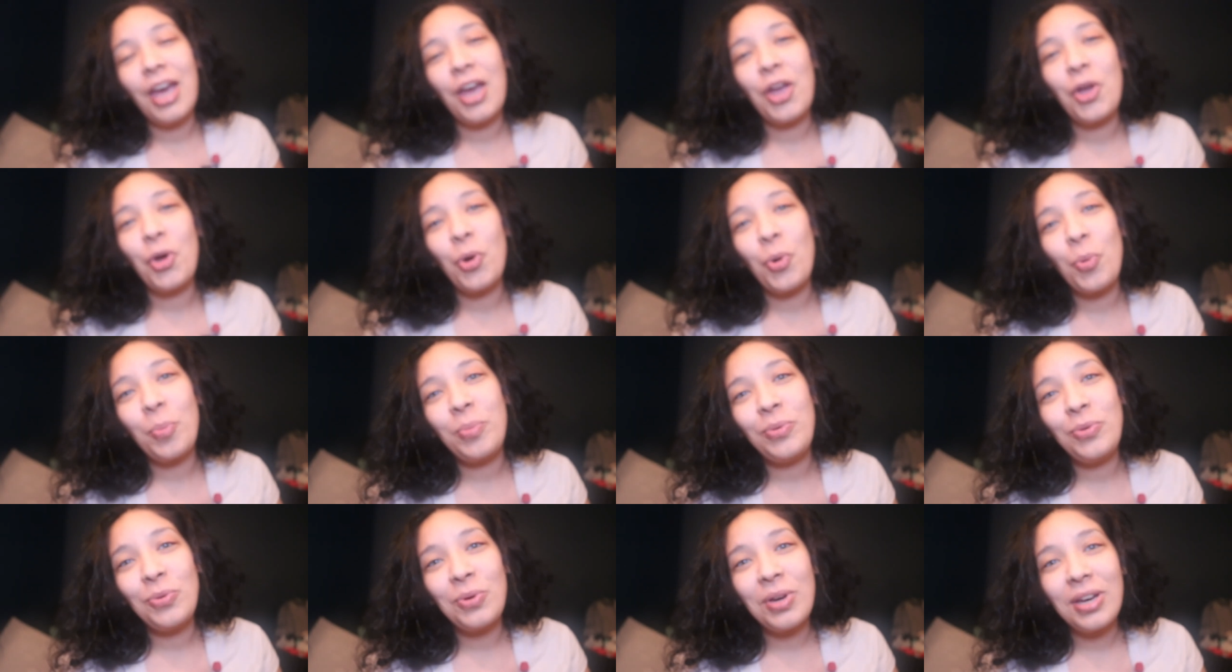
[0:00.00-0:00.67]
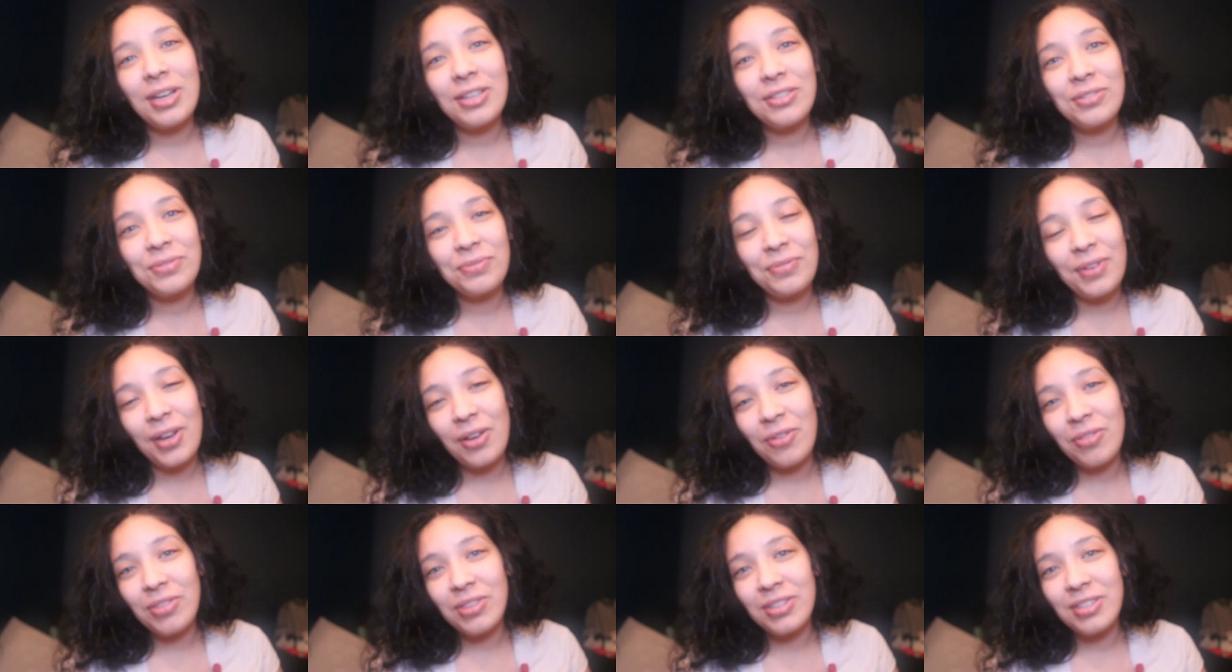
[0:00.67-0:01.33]
I hope you guys
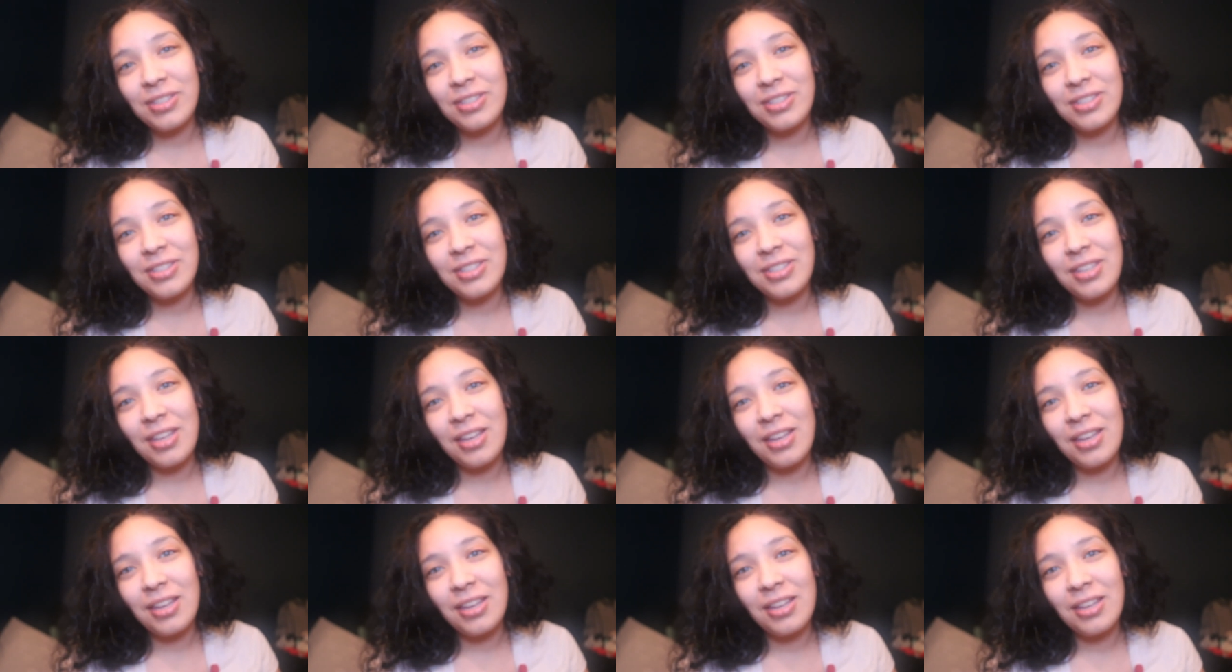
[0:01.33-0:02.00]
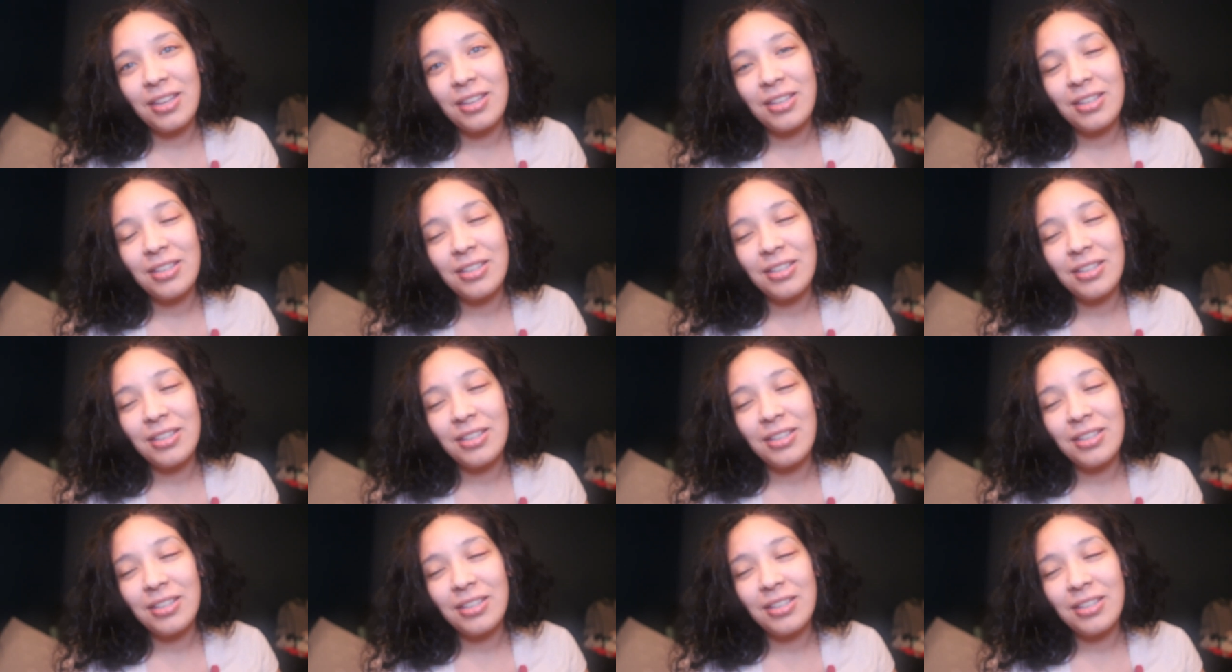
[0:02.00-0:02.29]
found this uh,